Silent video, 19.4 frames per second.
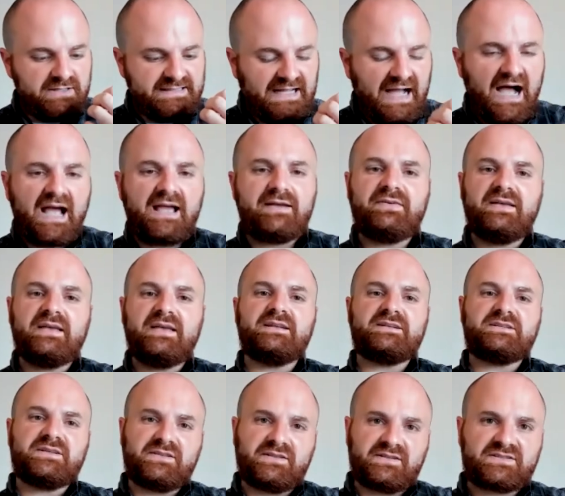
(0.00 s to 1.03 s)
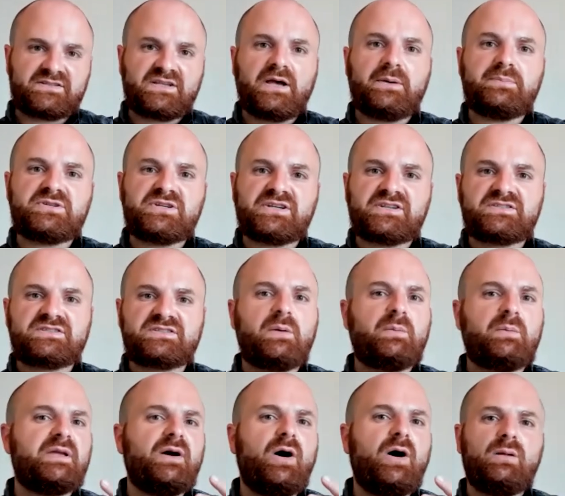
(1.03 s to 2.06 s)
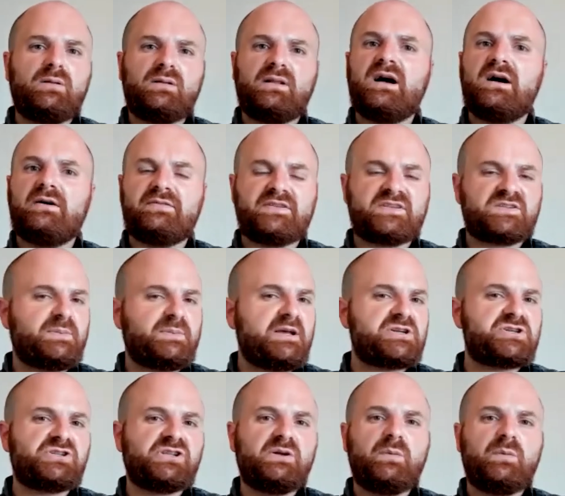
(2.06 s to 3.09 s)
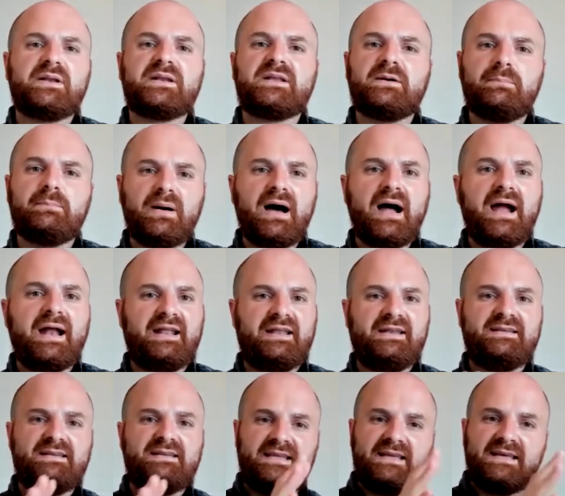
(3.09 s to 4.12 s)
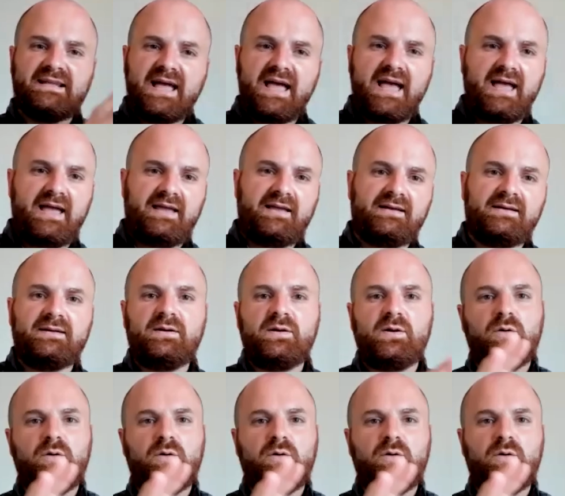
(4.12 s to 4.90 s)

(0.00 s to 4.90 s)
dive into the subjects that we all love, especially when combining D N A